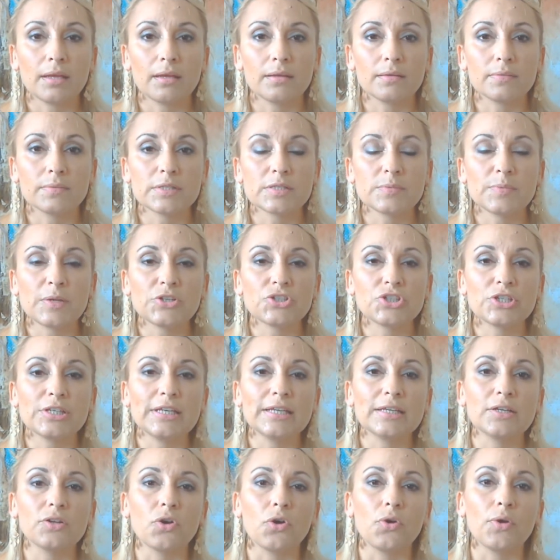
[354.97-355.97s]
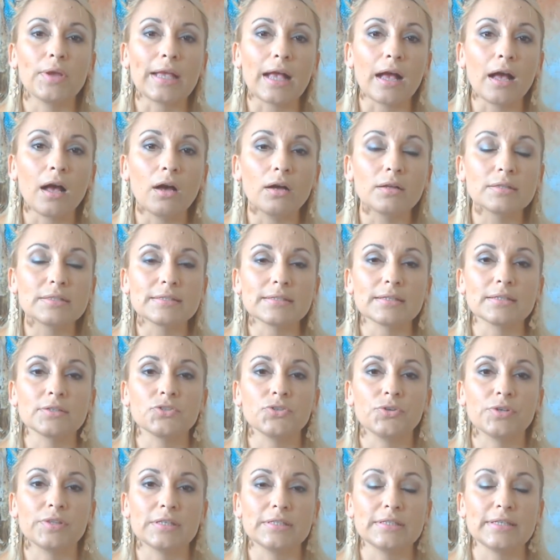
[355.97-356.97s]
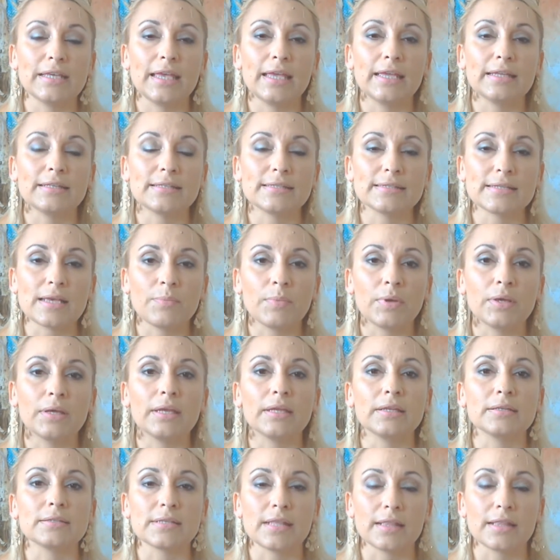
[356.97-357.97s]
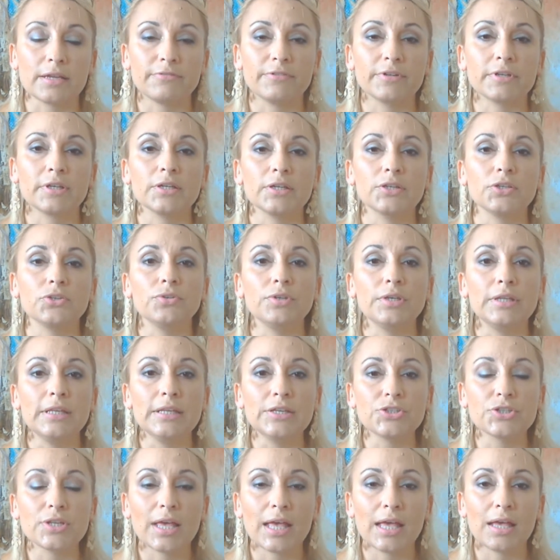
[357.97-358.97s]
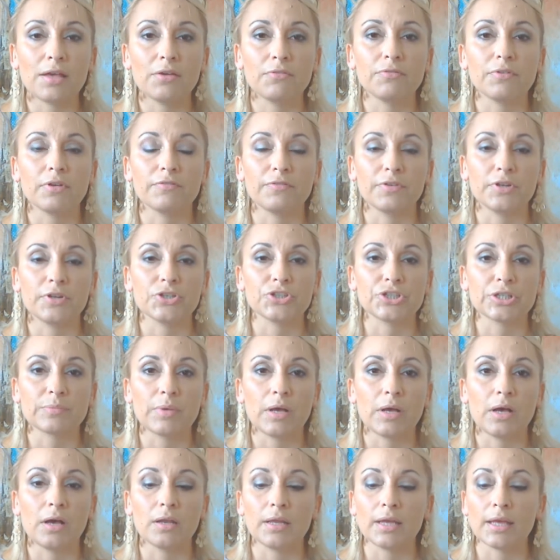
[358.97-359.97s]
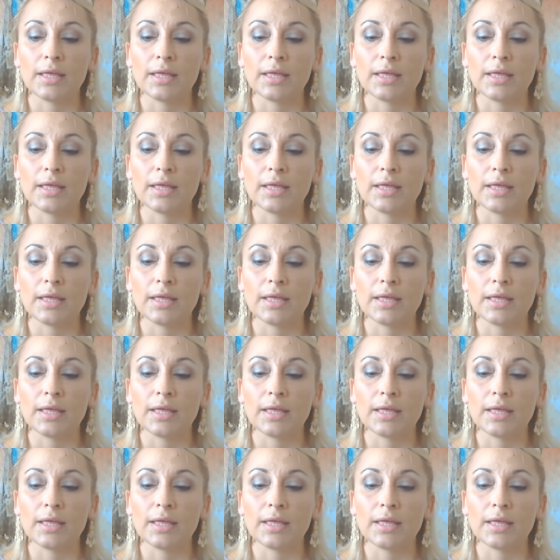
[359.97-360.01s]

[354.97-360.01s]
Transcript: especially going out during the day in summer in South Africa, you need to have a finishing powder,